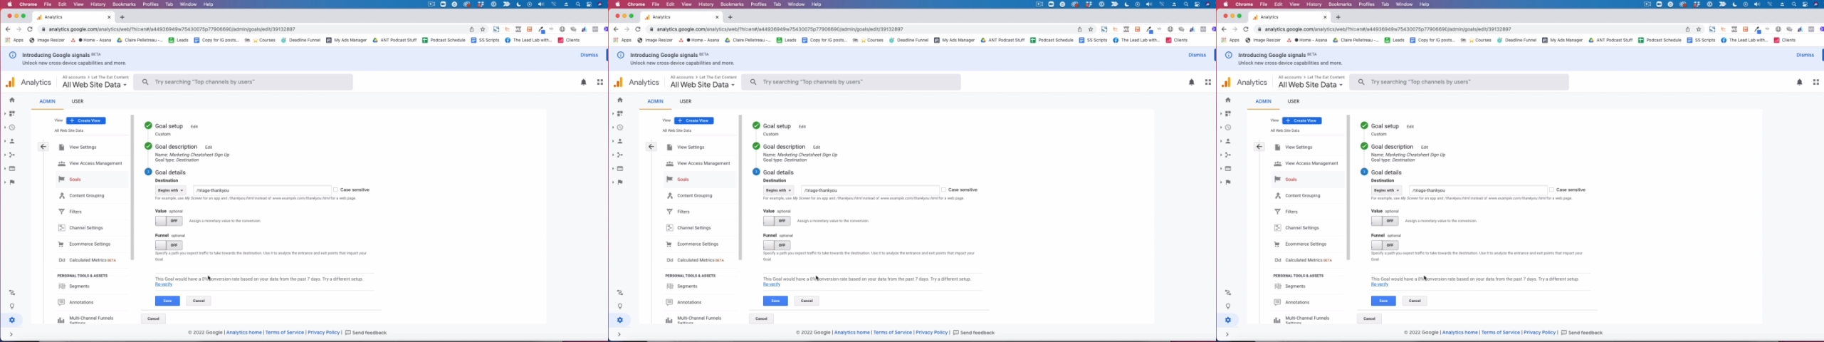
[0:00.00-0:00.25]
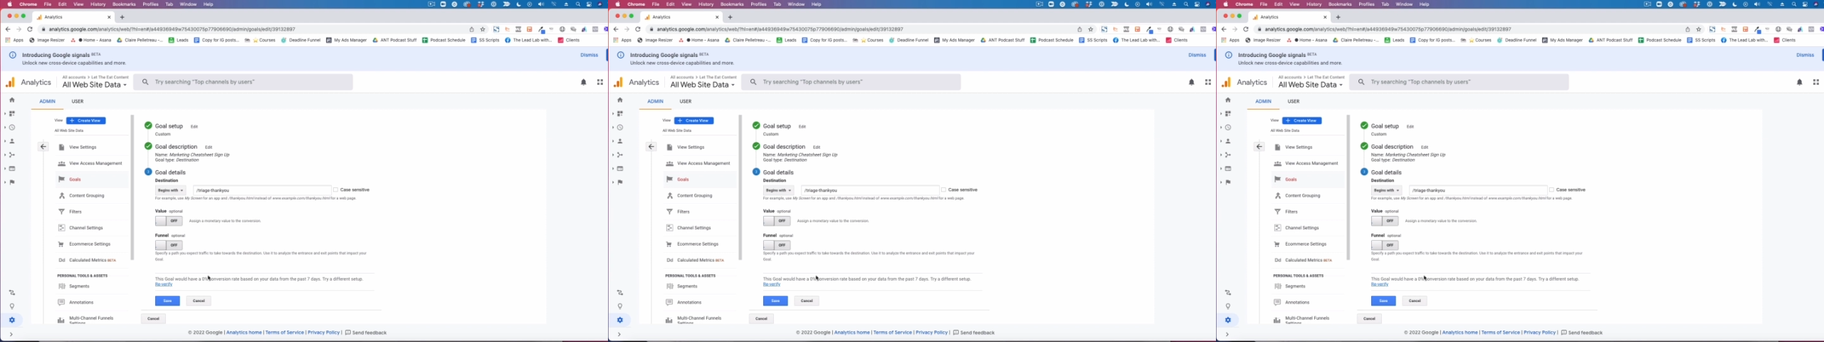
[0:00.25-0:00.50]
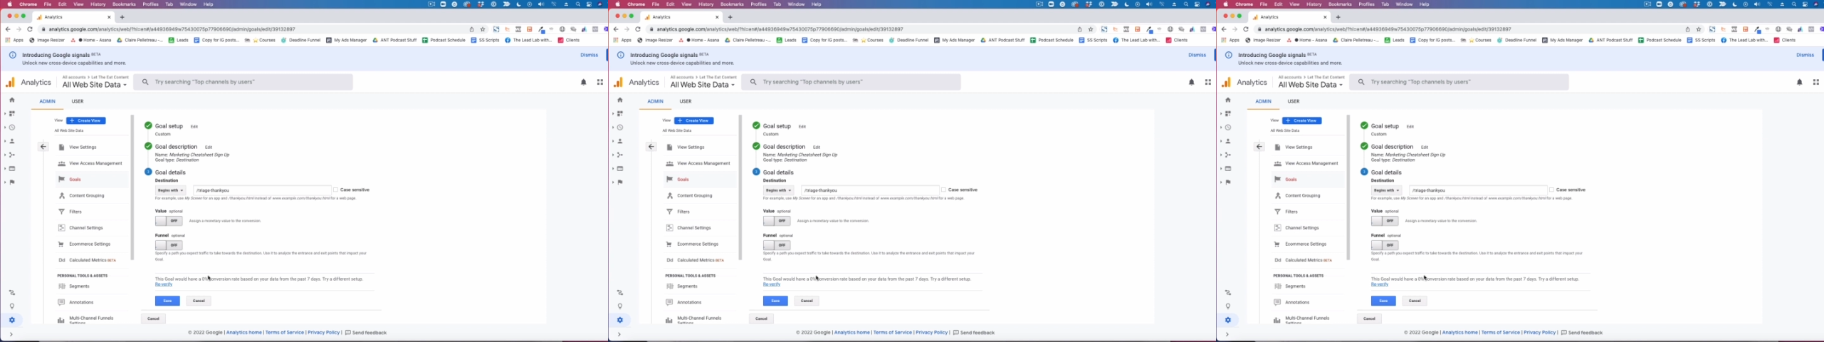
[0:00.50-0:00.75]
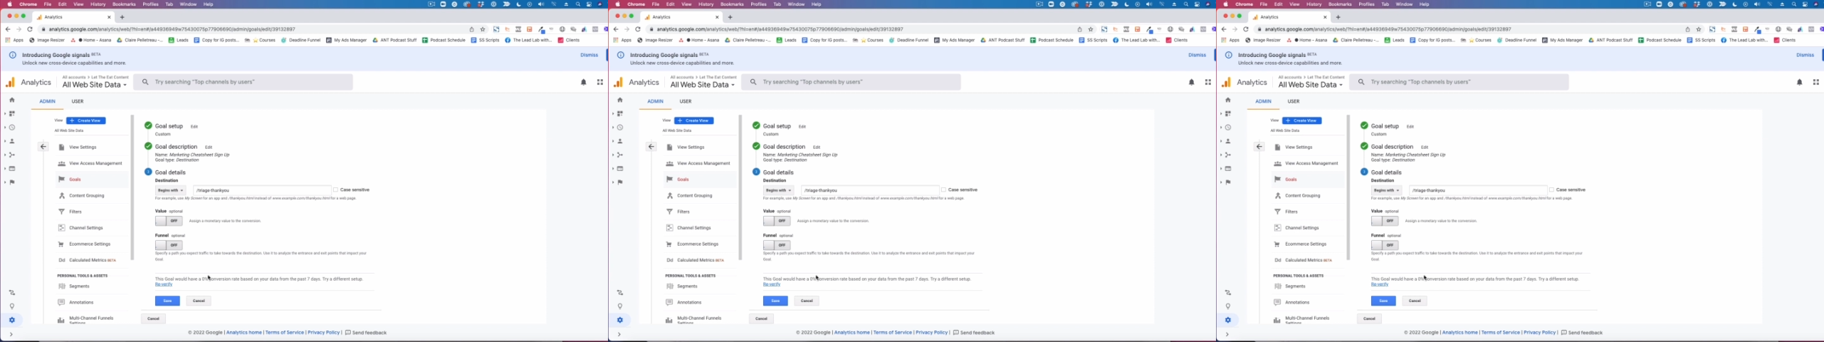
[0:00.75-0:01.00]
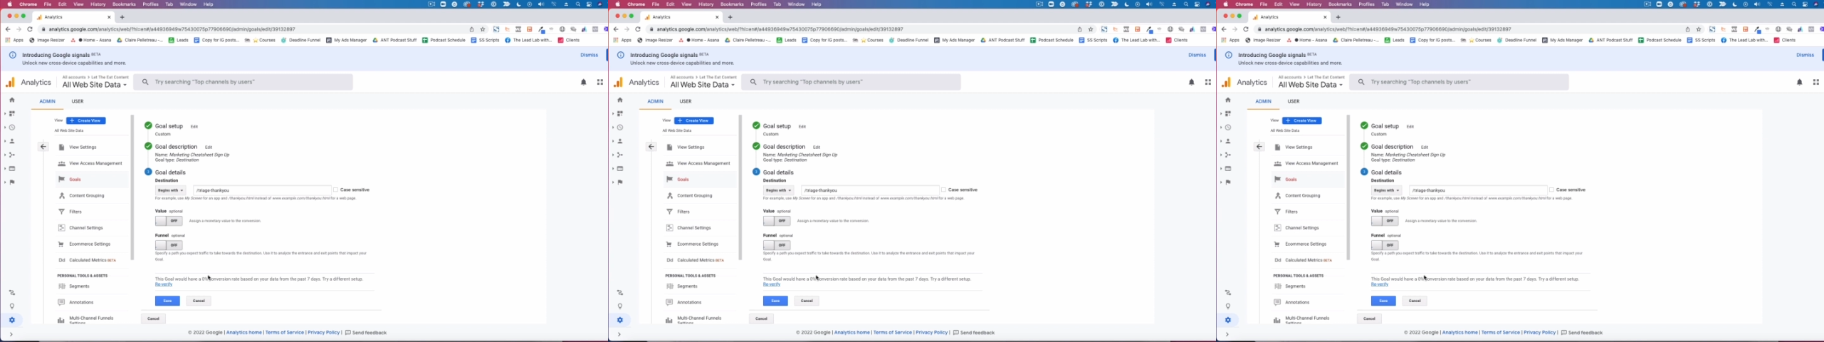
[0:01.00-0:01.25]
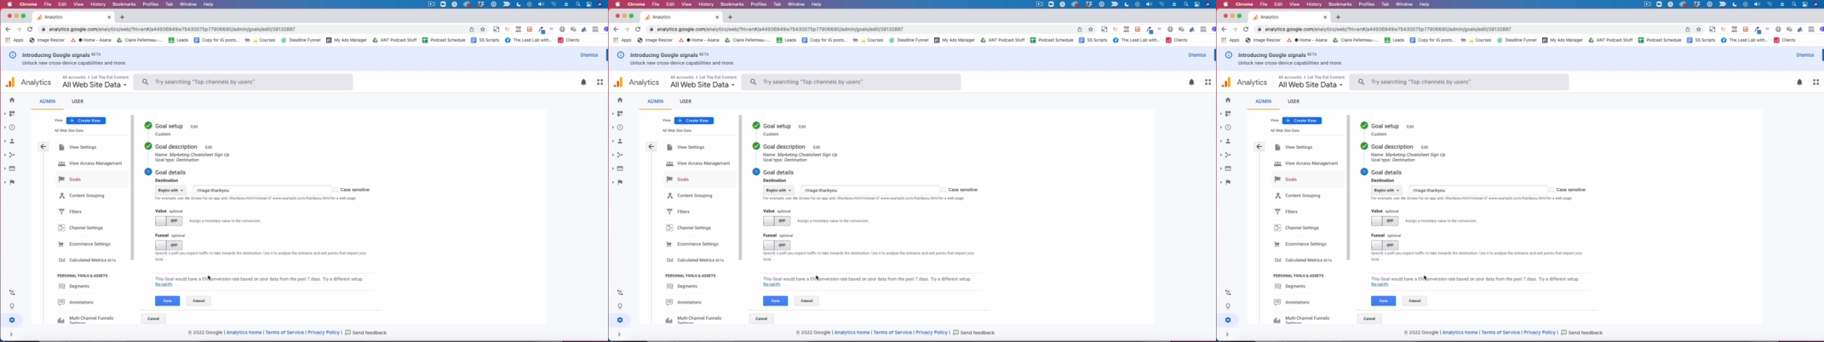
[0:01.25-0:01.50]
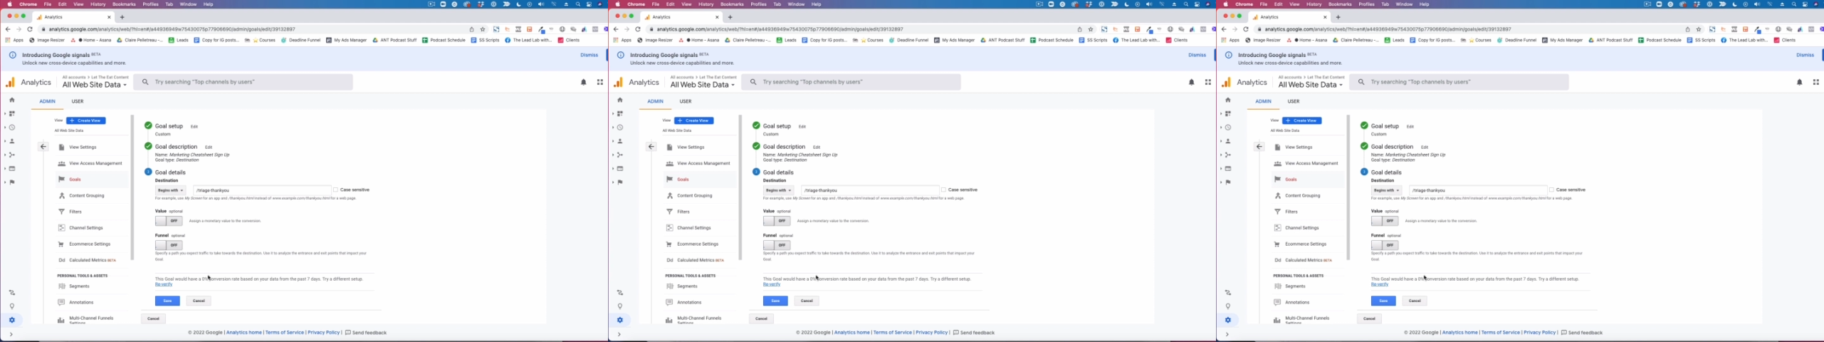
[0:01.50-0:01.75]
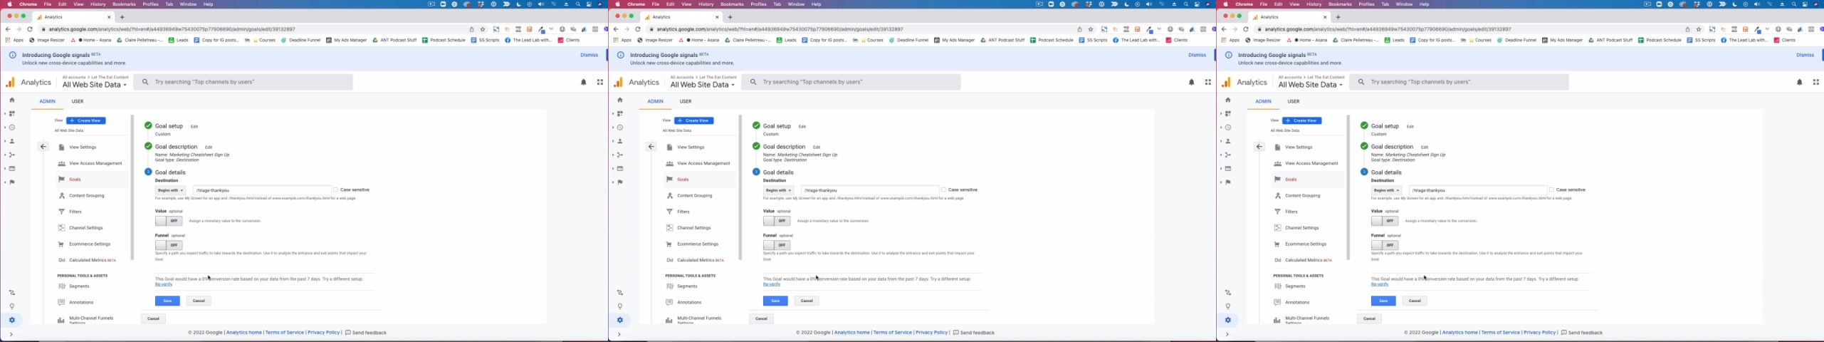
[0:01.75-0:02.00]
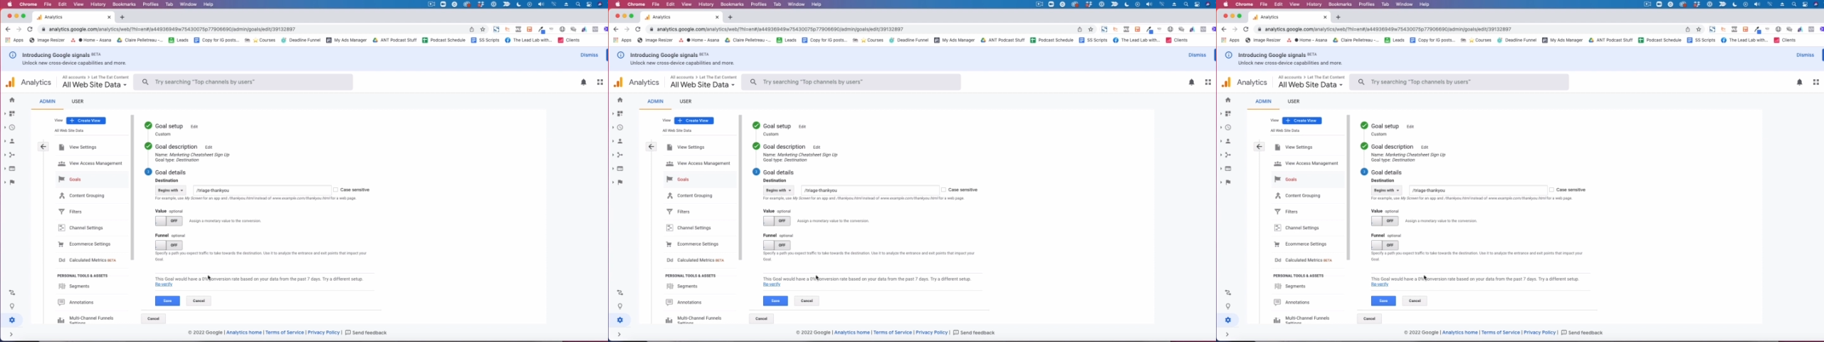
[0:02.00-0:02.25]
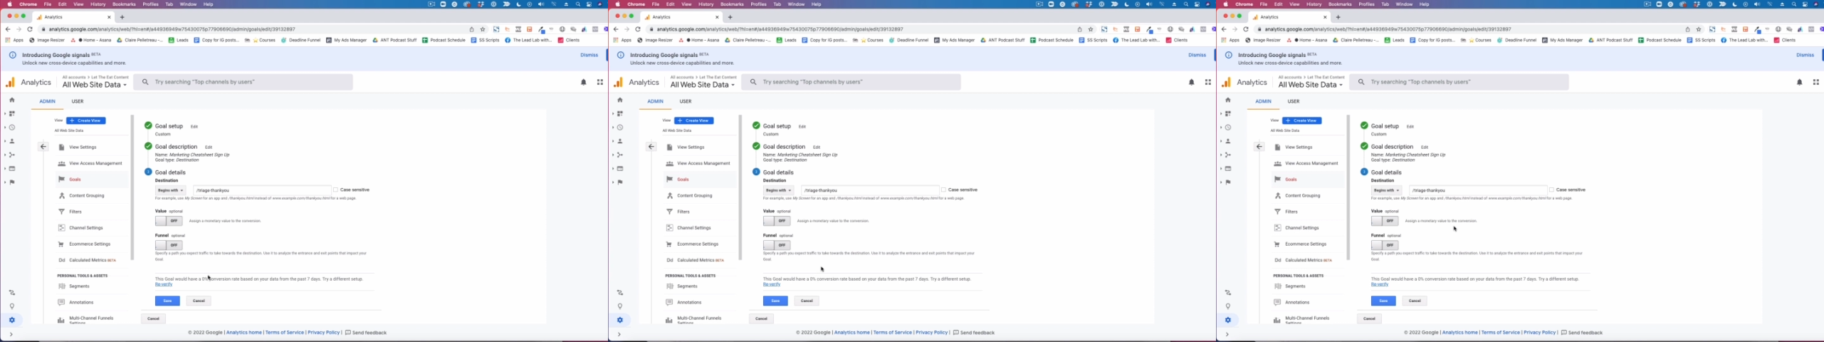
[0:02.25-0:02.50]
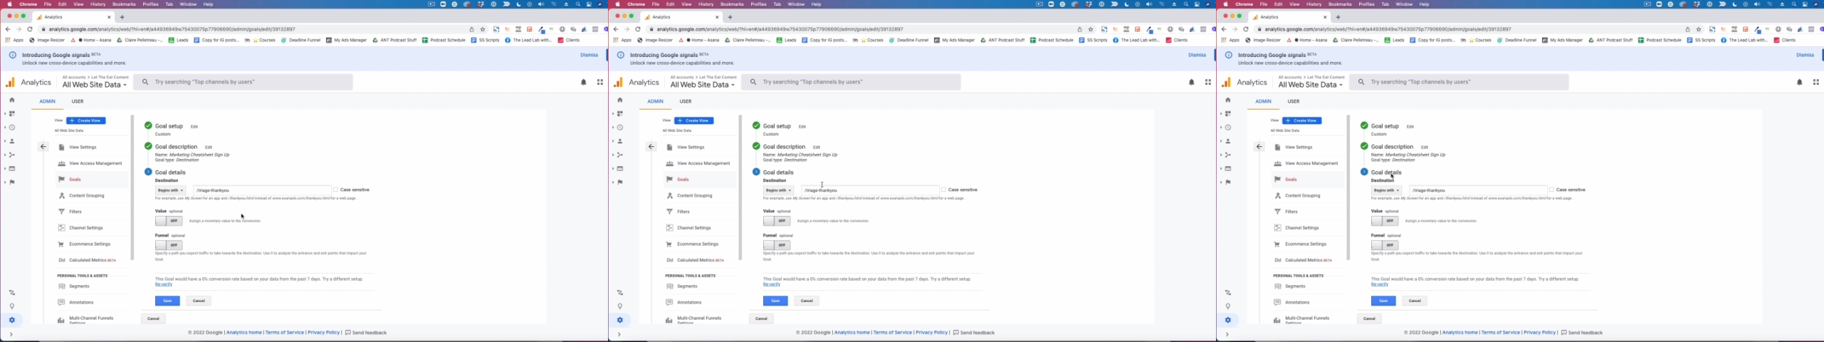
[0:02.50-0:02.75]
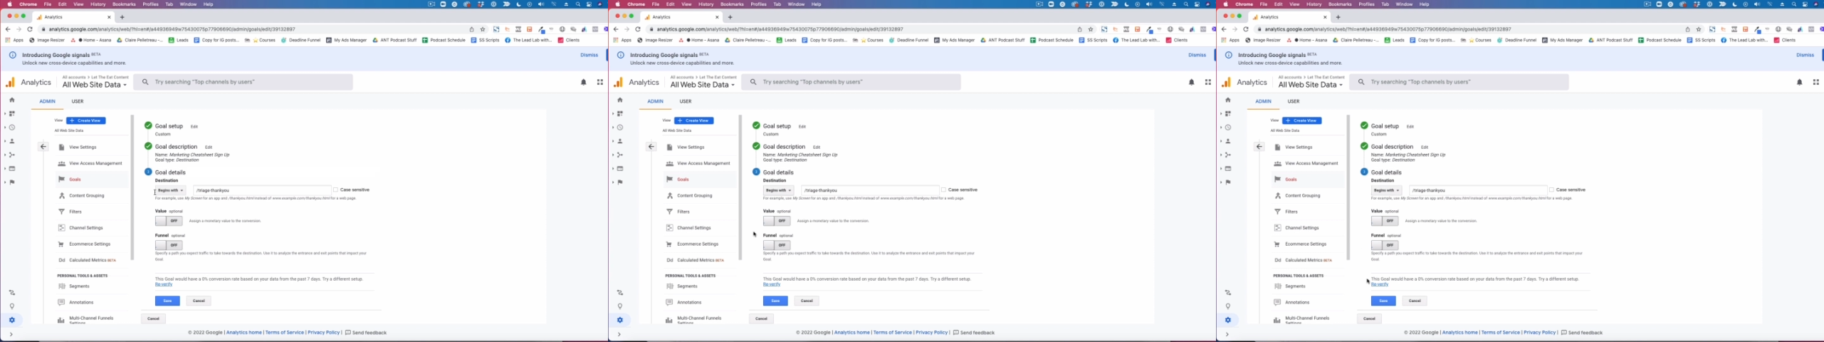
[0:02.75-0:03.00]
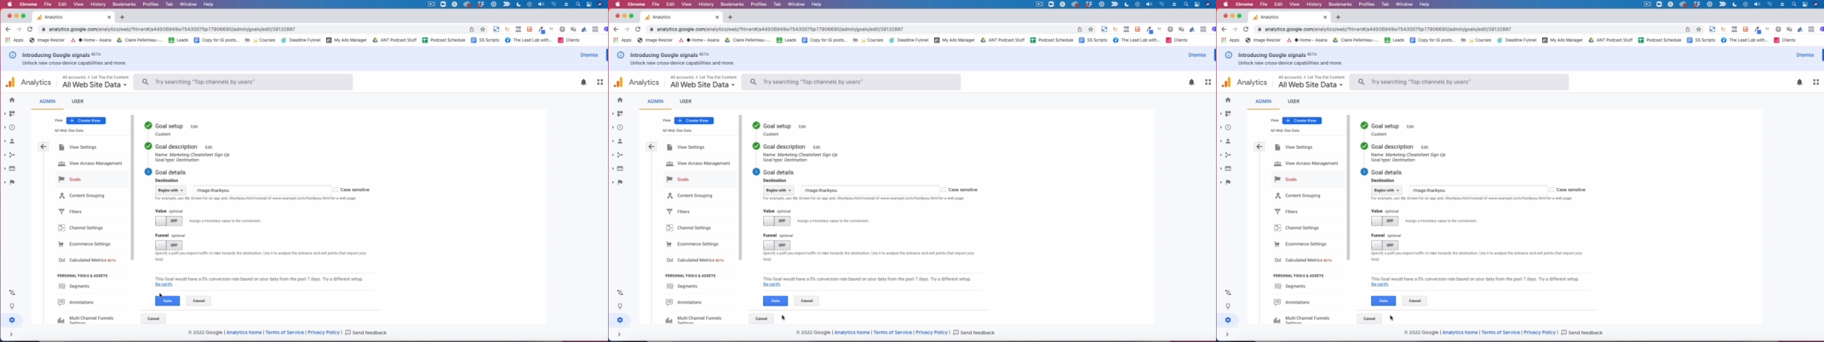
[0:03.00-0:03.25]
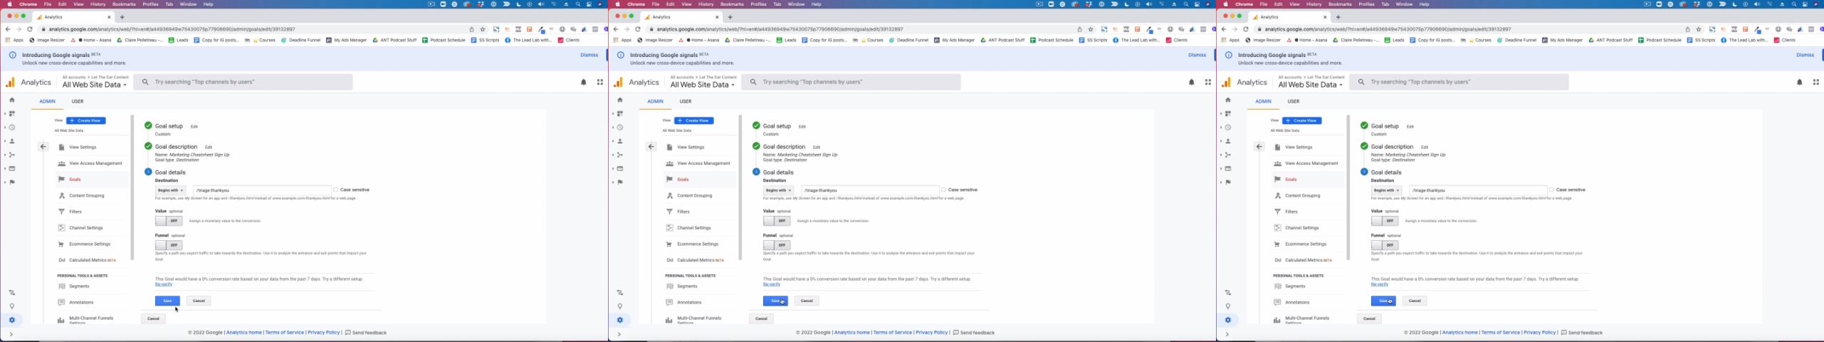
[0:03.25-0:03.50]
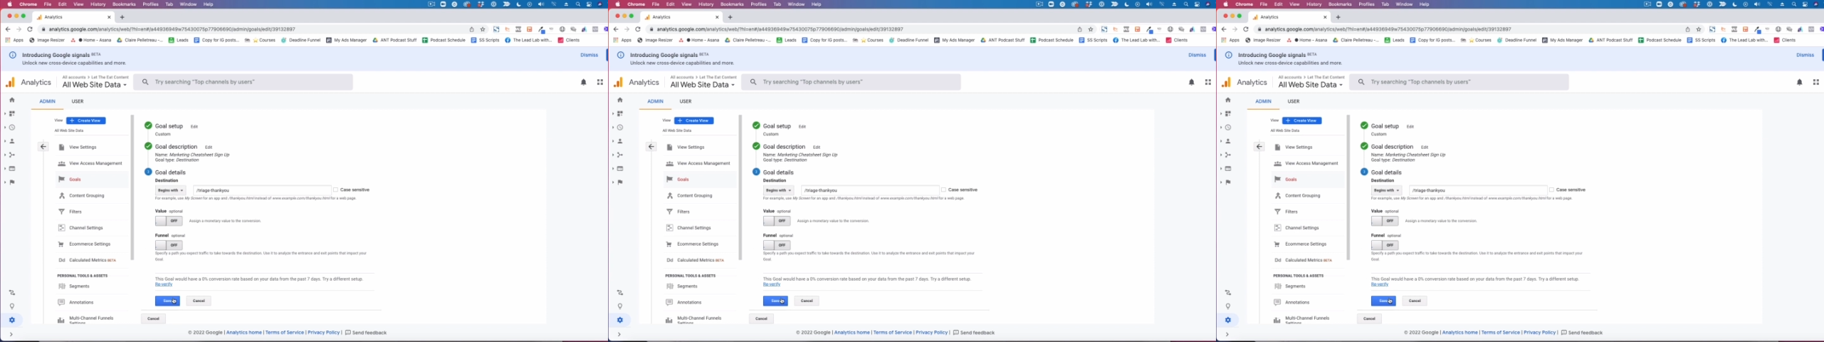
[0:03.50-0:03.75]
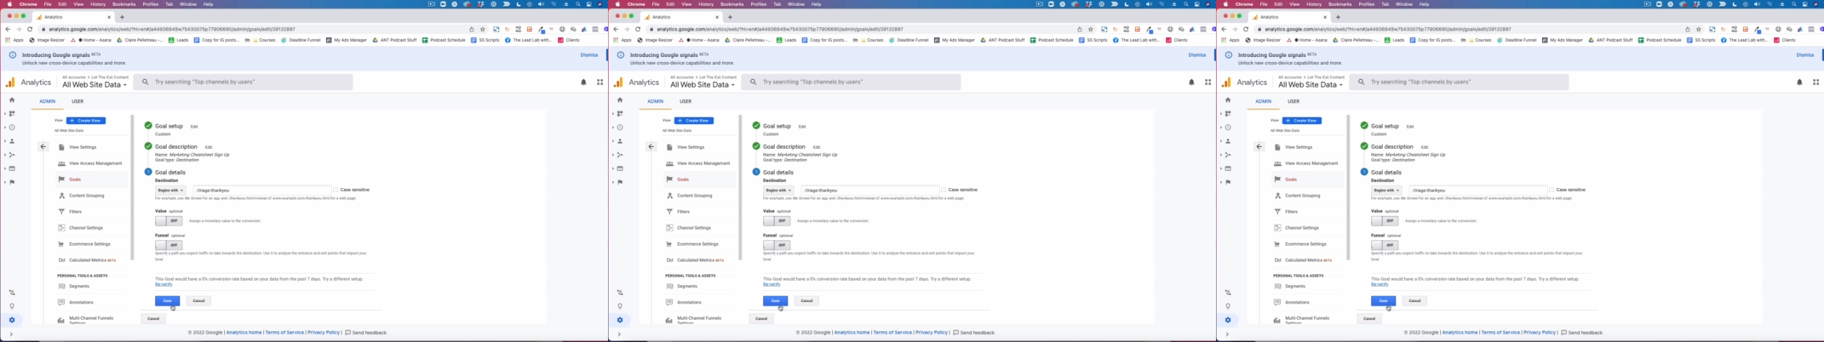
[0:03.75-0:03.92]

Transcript: (no speaker visible)